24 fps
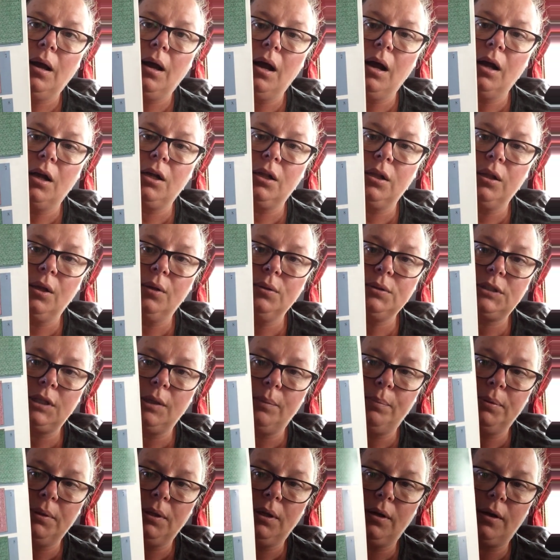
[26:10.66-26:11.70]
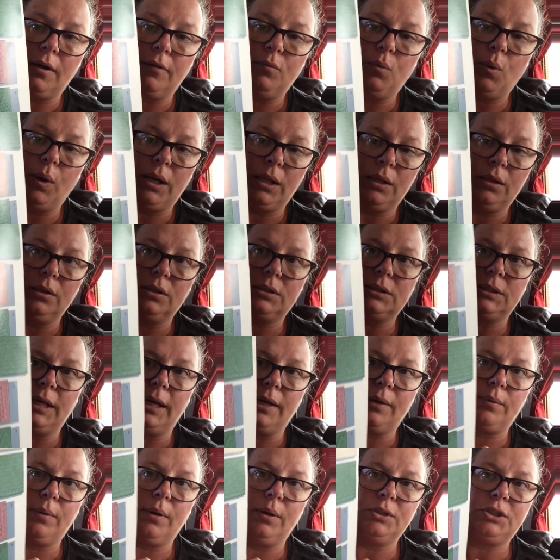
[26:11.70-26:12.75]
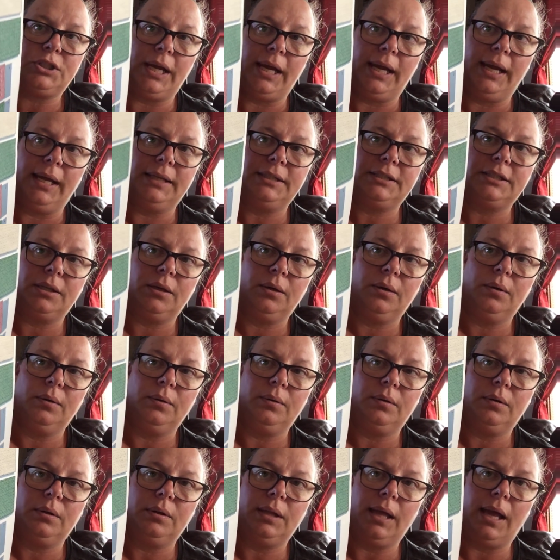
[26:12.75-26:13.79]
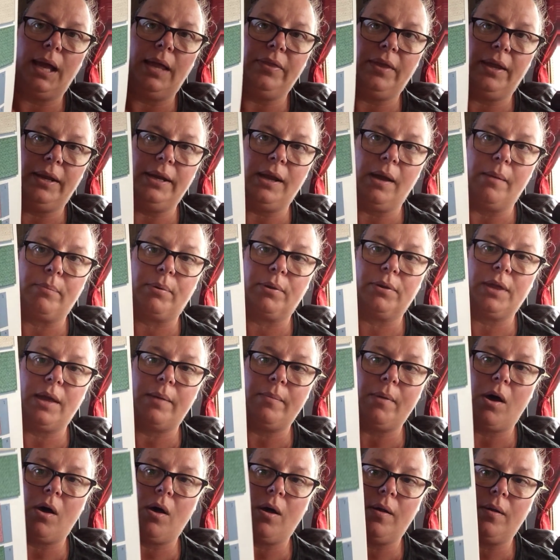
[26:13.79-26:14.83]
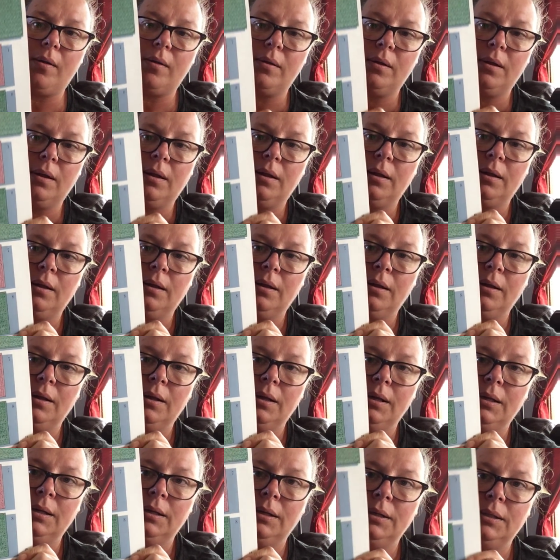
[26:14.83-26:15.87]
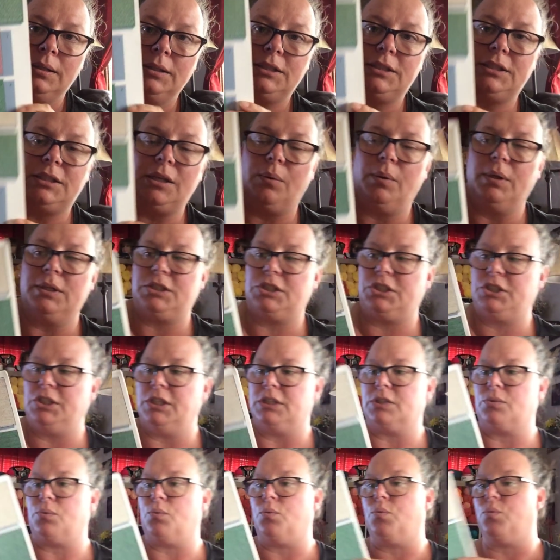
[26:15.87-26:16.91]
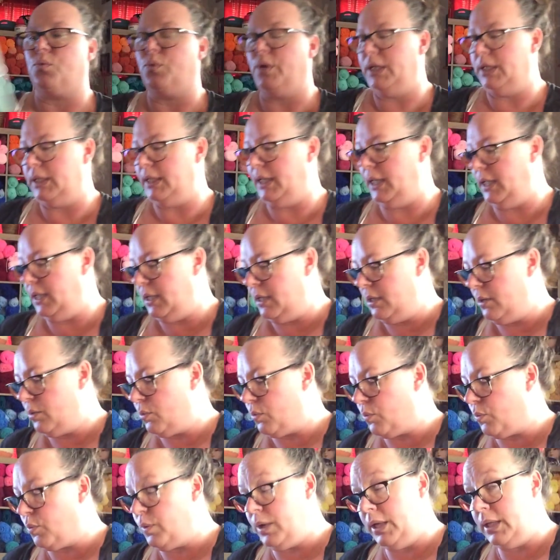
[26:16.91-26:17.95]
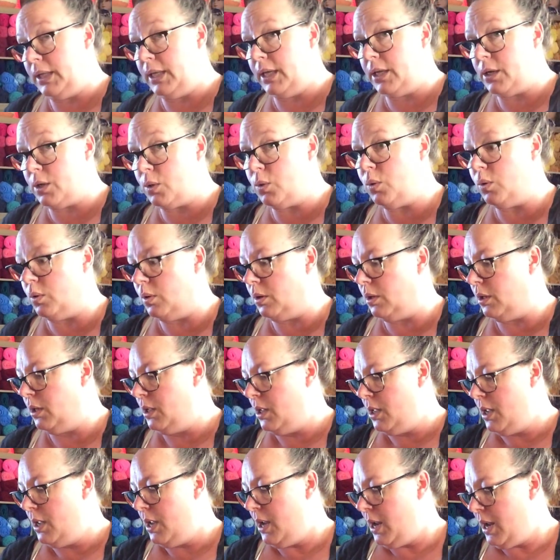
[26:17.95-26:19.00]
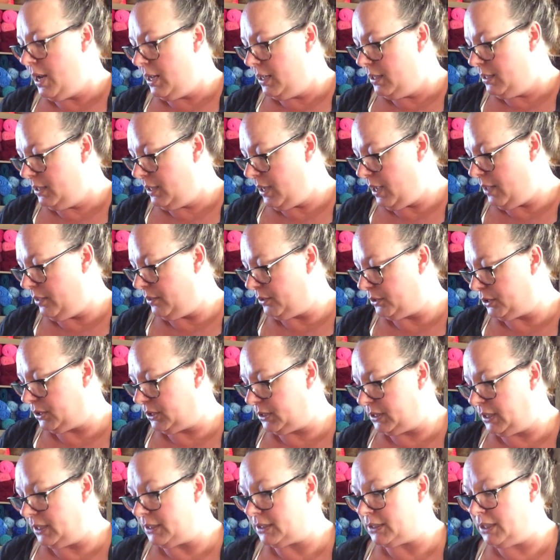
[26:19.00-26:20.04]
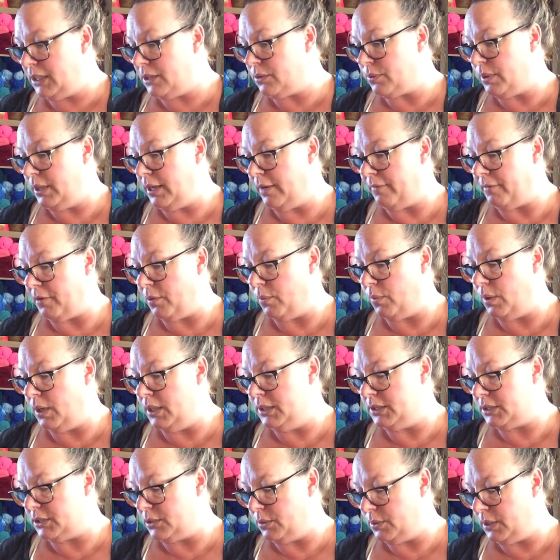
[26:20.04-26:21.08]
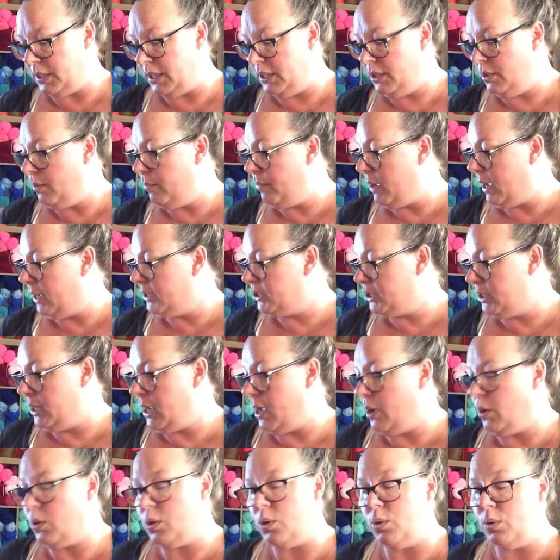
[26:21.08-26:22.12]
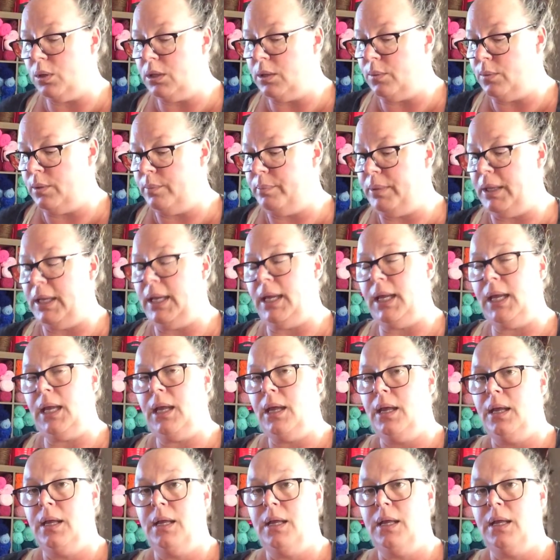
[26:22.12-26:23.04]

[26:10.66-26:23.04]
a close-up look of what it looks like crocheted. So, and they number them all. So it's just really cool. And there's 63 different ones. So can you imagine how cool it would be